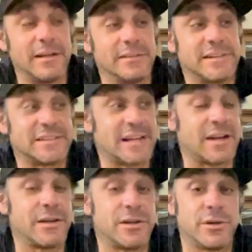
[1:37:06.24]
Zach said,
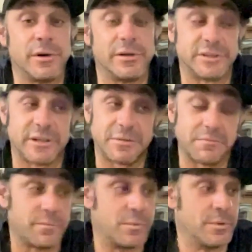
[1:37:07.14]
how did he do? I was like,
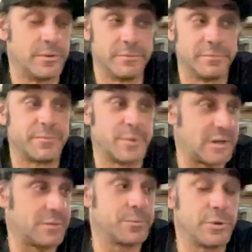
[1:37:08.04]

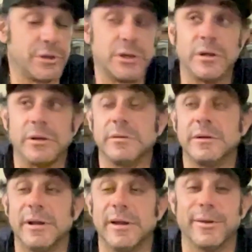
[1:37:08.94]
freaking really good, he